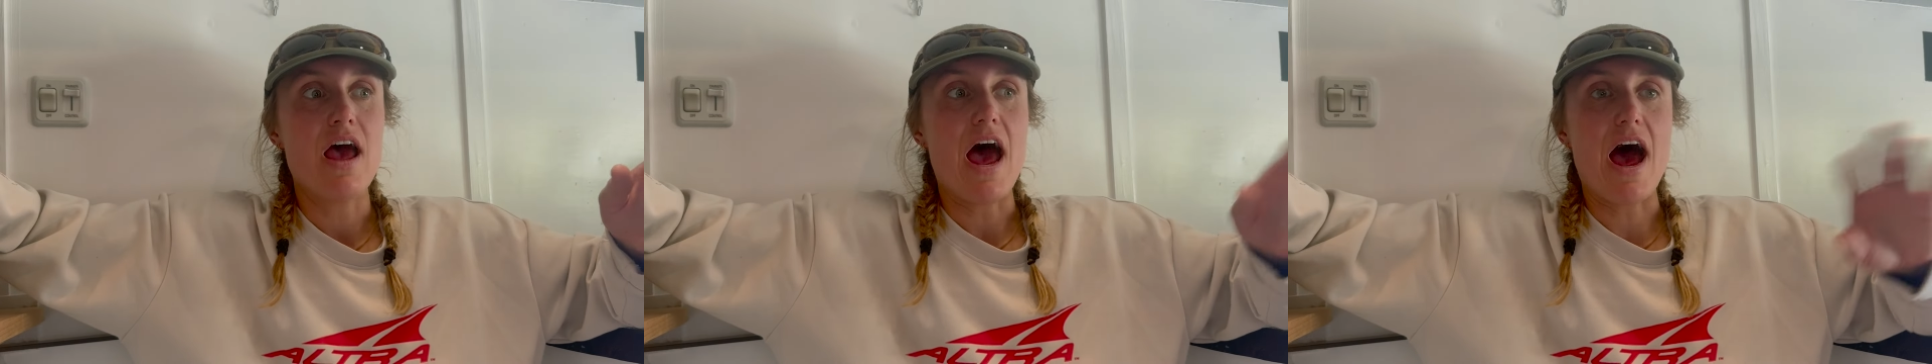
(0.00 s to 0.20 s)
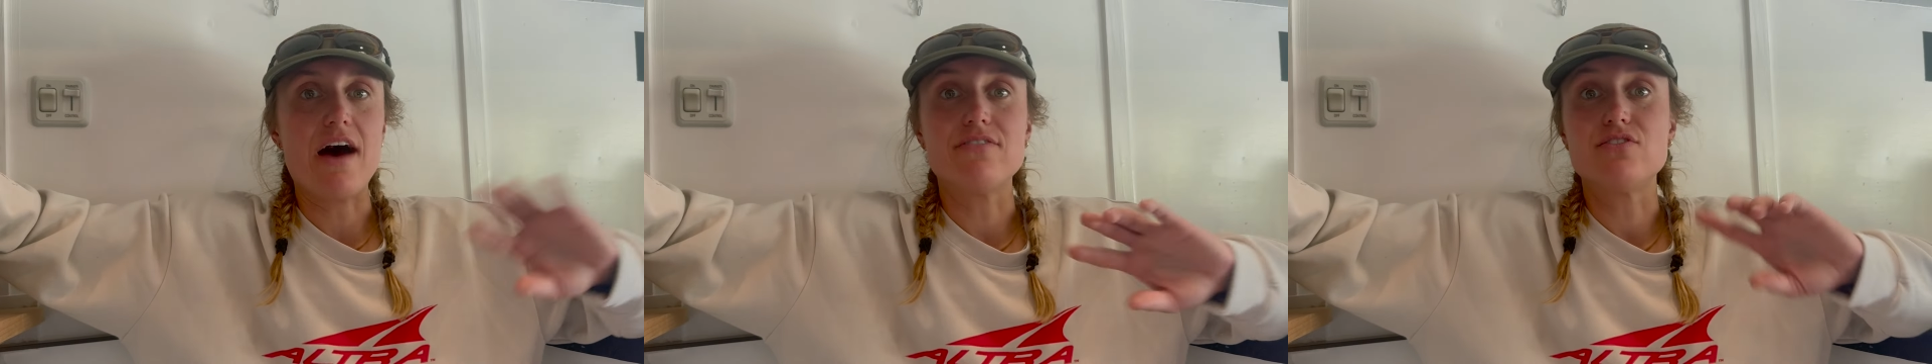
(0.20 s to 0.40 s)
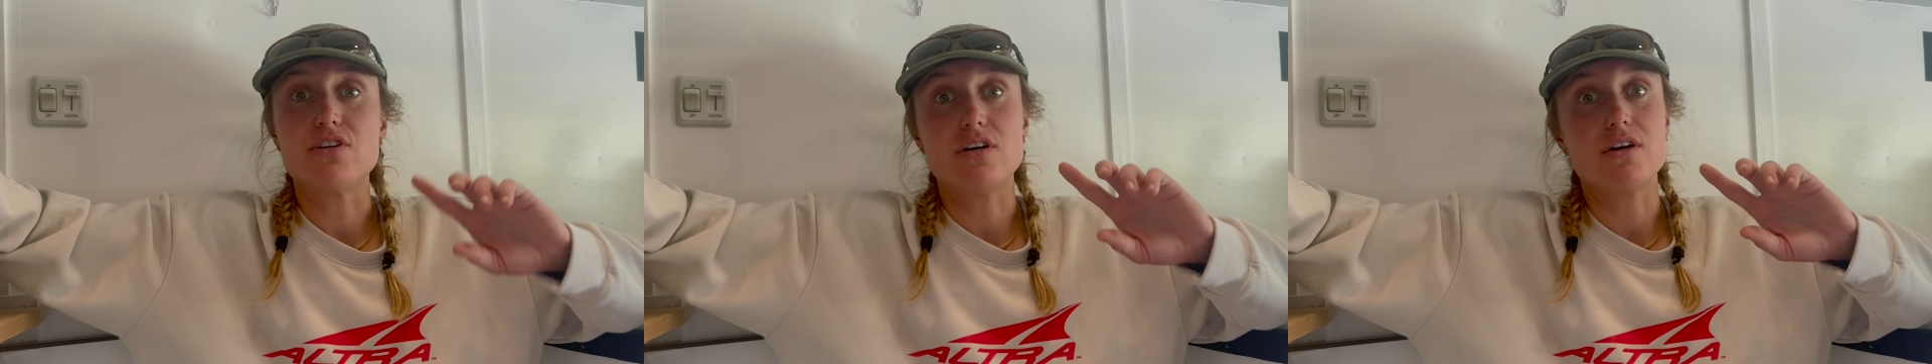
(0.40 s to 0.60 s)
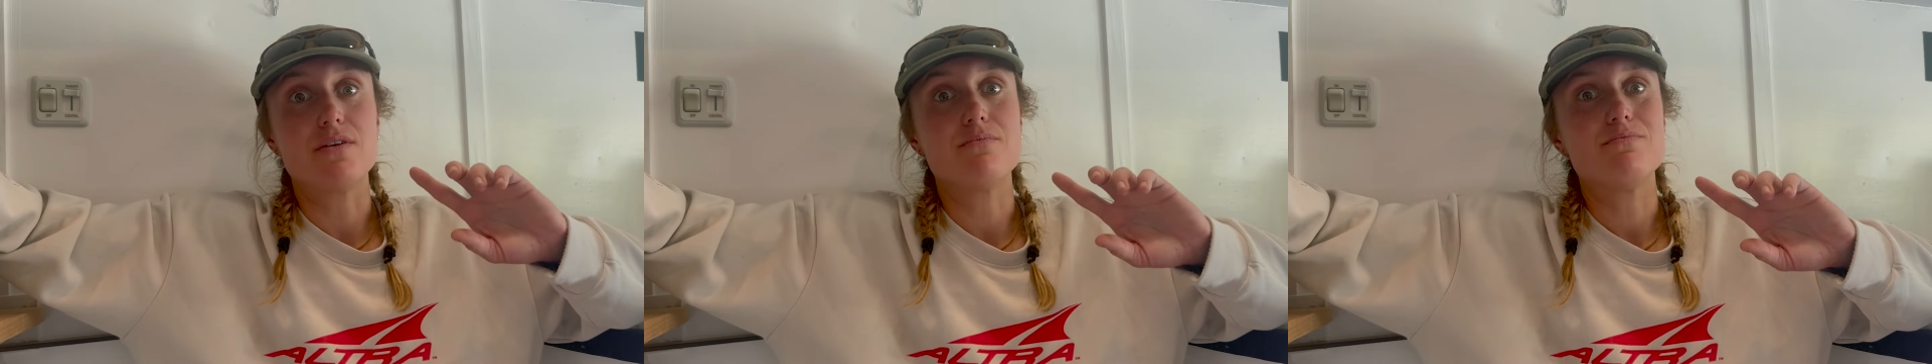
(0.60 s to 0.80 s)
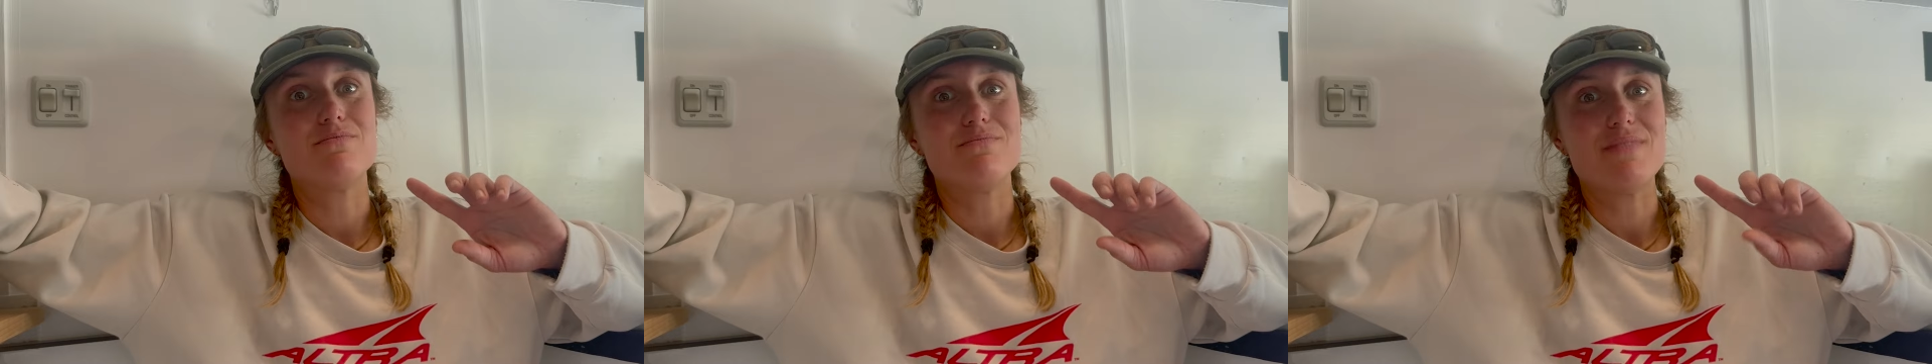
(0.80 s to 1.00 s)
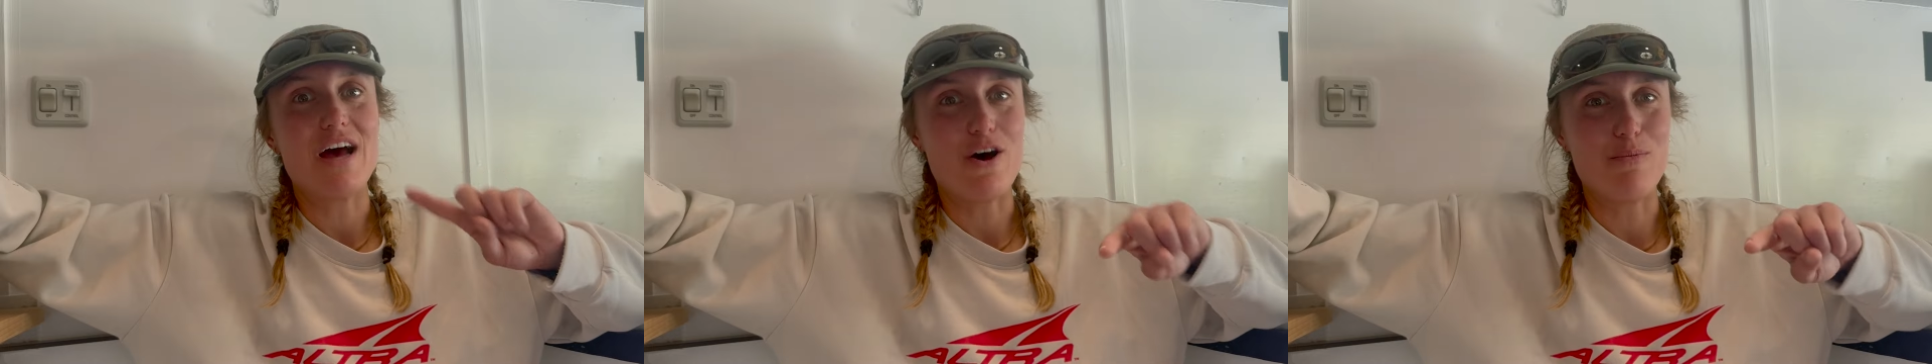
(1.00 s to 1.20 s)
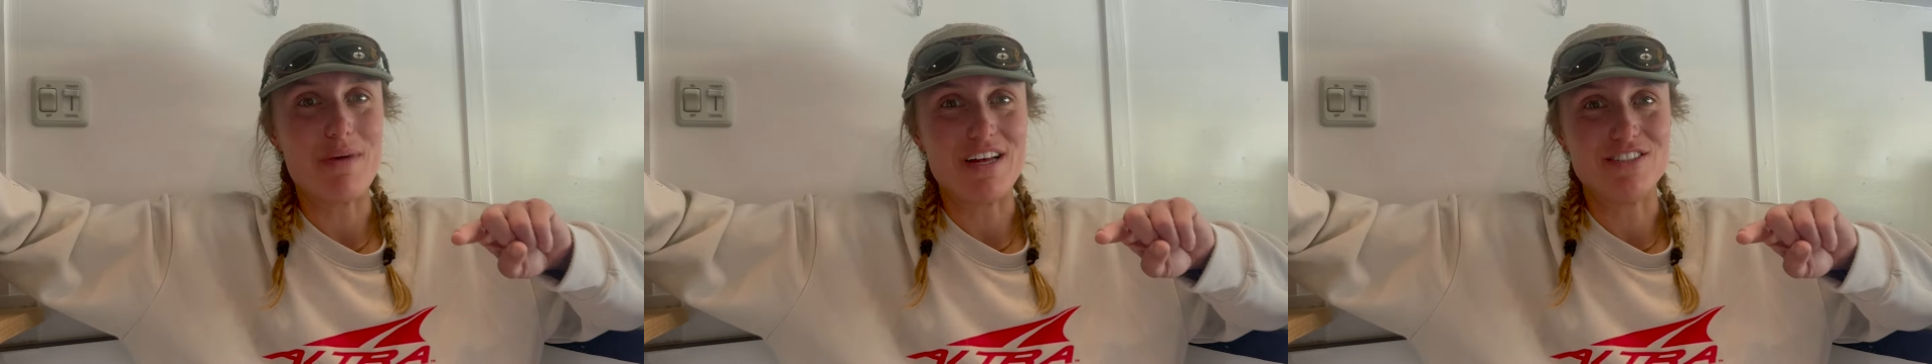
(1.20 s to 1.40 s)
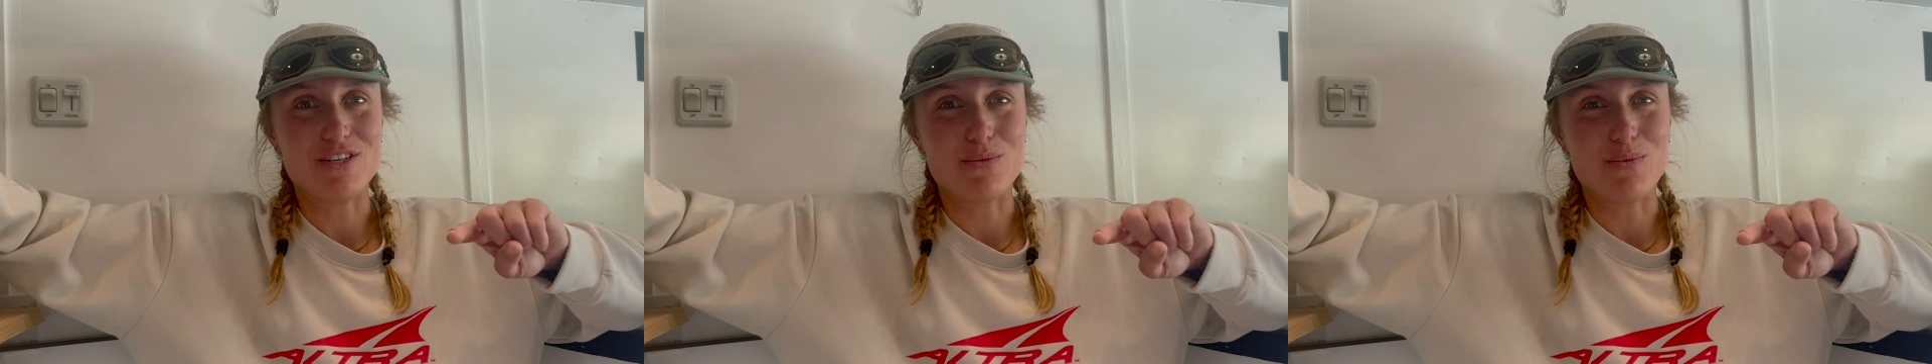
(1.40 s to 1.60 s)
after Hellbender